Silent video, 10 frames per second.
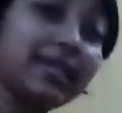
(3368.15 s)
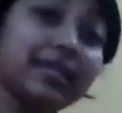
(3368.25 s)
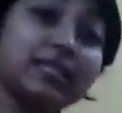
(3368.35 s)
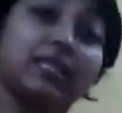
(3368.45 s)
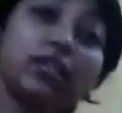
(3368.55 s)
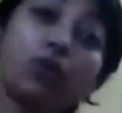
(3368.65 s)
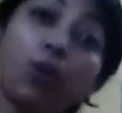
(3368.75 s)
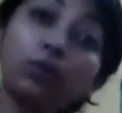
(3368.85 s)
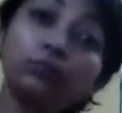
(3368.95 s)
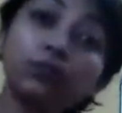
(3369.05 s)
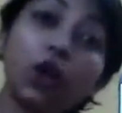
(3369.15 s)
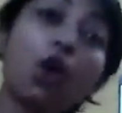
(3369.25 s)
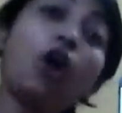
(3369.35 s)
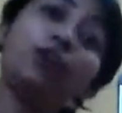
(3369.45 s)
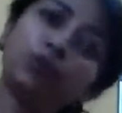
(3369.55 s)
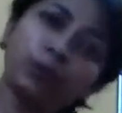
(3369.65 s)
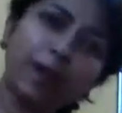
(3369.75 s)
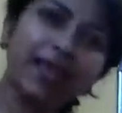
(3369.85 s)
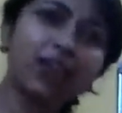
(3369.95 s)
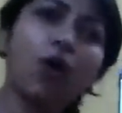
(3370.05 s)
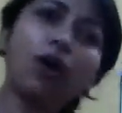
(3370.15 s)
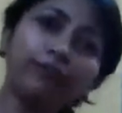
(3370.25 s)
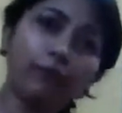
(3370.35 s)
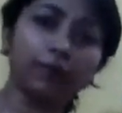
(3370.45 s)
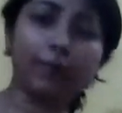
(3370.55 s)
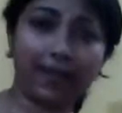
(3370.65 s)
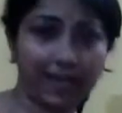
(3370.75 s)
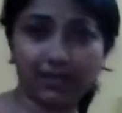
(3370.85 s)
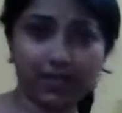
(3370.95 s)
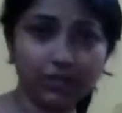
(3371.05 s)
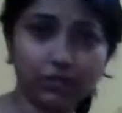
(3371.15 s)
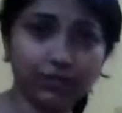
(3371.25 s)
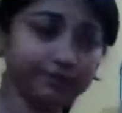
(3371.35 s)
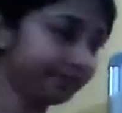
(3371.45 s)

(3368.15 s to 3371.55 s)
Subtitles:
is 0 or 2 pi or 4 pi as such?